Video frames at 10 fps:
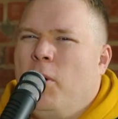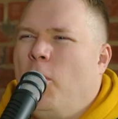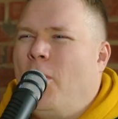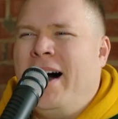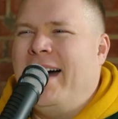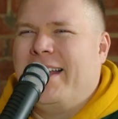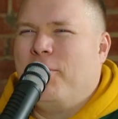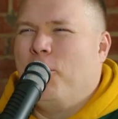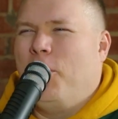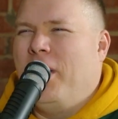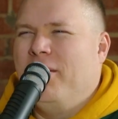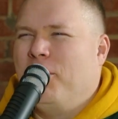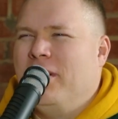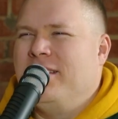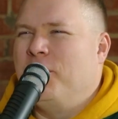but why? Like, what
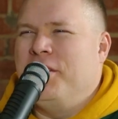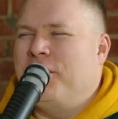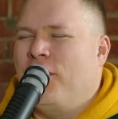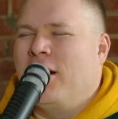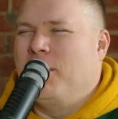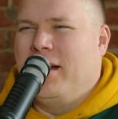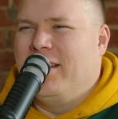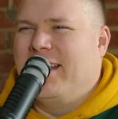are you talking about?